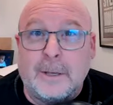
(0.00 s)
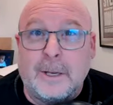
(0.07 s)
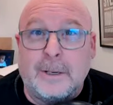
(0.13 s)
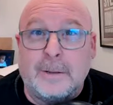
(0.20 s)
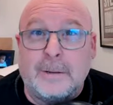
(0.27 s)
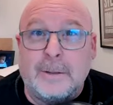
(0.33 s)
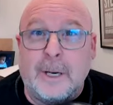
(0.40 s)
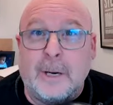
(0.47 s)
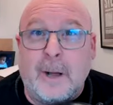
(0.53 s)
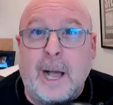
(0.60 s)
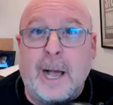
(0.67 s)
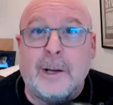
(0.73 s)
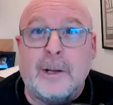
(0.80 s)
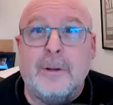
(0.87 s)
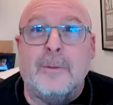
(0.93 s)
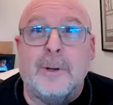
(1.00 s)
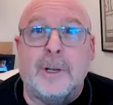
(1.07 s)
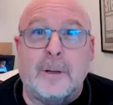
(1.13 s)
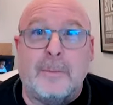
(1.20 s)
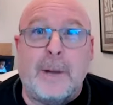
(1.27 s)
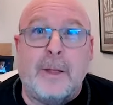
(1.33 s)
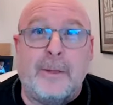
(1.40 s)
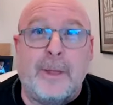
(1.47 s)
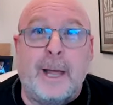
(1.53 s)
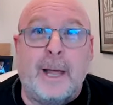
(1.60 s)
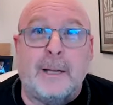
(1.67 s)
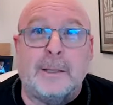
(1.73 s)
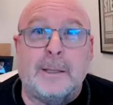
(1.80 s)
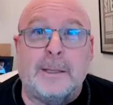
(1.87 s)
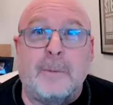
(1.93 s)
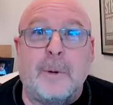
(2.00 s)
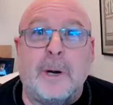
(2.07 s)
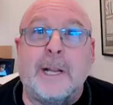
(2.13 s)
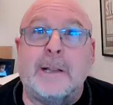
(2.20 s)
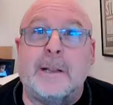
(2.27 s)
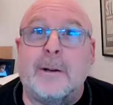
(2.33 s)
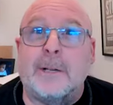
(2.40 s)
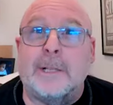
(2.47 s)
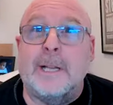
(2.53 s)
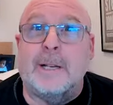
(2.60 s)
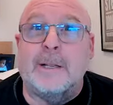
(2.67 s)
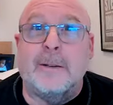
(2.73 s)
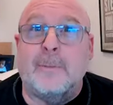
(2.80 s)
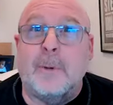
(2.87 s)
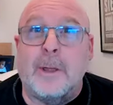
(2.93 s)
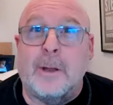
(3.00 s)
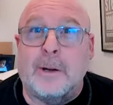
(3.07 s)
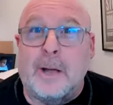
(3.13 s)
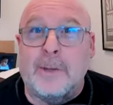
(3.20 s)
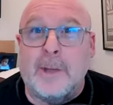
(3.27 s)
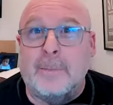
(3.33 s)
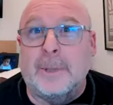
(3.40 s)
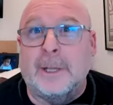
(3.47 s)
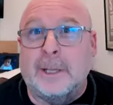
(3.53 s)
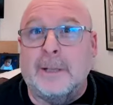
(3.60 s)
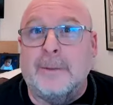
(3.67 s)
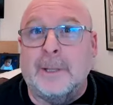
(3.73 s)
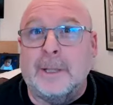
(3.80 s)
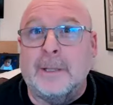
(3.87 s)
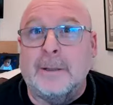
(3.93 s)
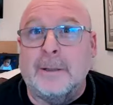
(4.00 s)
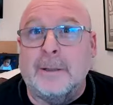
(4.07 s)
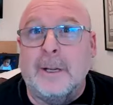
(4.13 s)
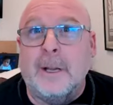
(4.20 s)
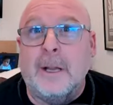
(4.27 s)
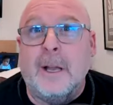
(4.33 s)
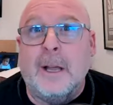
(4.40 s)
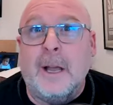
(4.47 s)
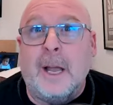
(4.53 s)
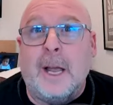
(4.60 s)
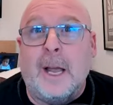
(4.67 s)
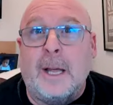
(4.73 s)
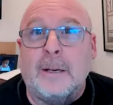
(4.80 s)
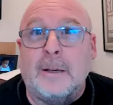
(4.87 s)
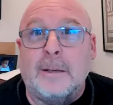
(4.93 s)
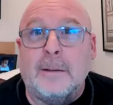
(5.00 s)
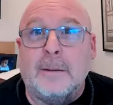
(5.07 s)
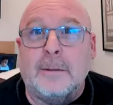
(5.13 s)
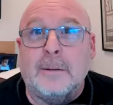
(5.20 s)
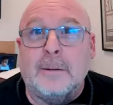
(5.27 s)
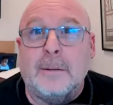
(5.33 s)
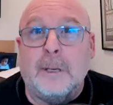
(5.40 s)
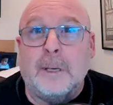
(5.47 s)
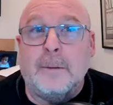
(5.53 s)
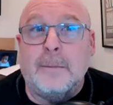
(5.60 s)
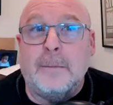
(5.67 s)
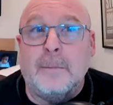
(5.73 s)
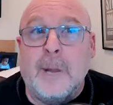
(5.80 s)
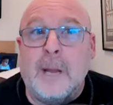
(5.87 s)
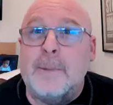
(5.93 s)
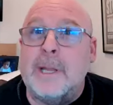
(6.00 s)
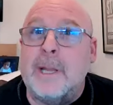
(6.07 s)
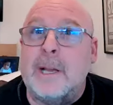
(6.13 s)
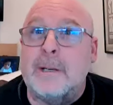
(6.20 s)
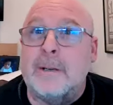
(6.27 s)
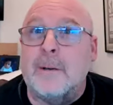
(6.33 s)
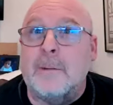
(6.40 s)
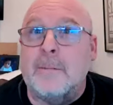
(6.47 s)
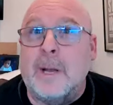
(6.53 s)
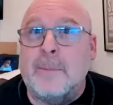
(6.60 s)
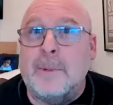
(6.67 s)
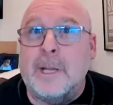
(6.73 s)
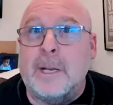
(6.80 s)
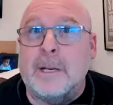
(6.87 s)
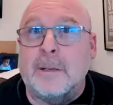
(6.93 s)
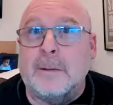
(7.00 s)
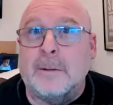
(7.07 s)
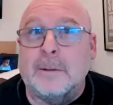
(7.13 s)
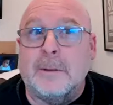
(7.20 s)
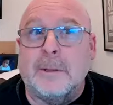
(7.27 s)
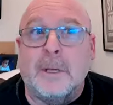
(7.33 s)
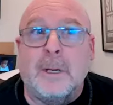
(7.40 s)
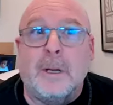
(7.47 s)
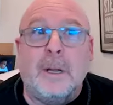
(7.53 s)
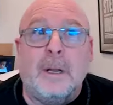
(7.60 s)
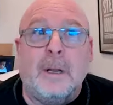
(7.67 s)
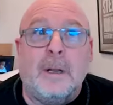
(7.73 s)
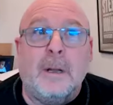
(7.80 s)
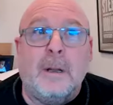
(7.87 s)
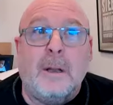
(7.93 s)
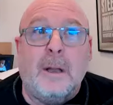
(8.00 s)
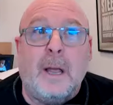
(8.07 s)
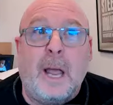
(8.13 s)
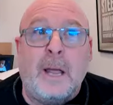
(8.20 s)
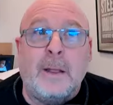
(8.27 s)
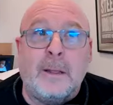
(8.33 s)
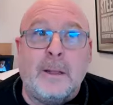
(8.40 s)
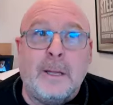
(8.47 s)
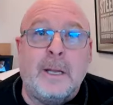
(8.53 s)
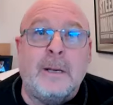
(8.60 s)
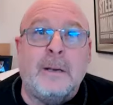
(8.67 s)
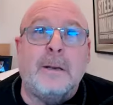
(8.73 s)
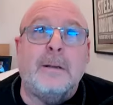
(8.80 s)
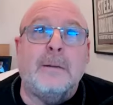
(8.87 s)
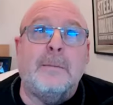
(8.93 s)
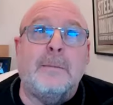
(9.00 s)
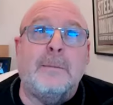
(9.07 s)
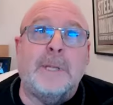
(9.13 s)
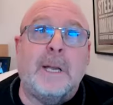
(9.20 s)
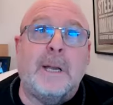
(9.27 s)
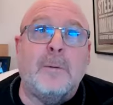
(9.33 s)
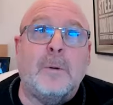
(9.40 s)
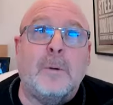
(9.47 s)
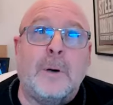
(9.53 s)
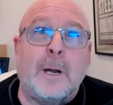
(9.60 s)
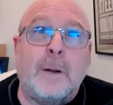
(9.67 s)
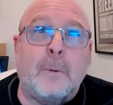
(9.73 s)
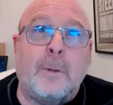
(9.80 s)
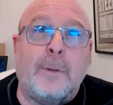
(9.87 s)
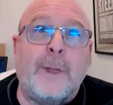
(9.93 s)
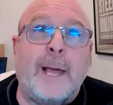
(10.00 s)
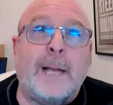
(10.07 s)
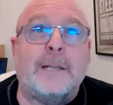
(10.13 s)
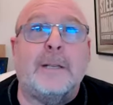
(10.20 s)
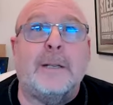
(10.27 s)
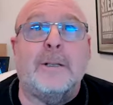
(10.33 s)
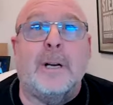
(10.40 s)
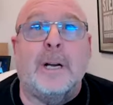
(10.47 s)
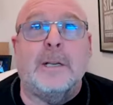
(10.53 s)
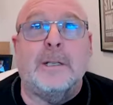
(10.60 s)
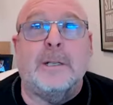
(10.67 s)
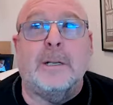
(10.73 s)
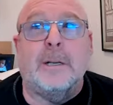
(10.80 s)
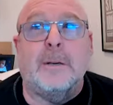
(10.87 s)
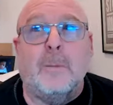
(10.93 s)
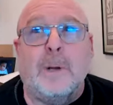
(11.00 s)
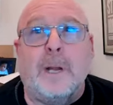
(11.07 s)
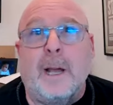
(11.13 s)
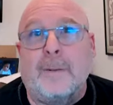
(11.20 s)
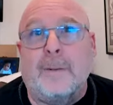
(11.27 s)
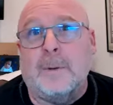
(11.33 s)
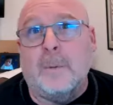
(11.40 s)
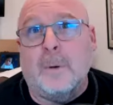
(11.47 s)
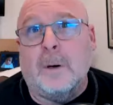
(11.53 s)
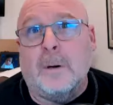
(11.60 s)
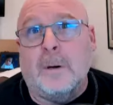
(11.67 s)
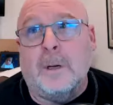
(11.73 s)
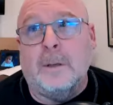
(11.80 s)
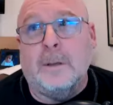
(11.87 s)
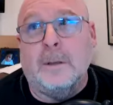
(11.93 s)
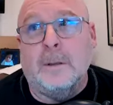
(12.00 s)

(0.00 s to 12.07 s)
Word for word: And hmm. you know, how do you feel about that? Because I want to get their sense of whether or not they believe it and maybe they do and maybe they don't and then saying well great well that's the transition we have to work on